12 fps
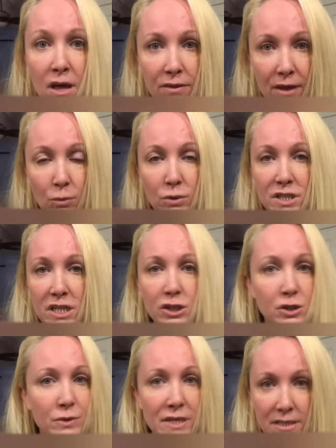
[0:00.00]
that will teach
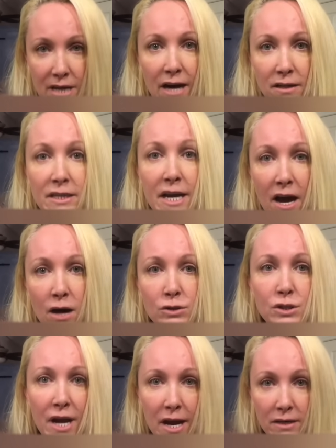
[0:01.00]
you exactly how
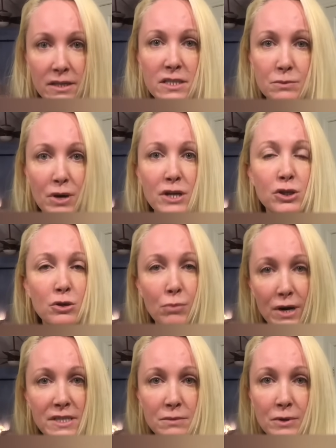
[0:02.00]
to hand express your
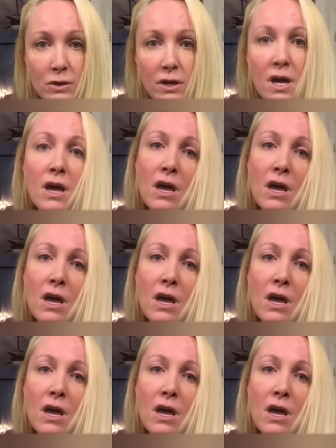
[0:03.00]
breast milk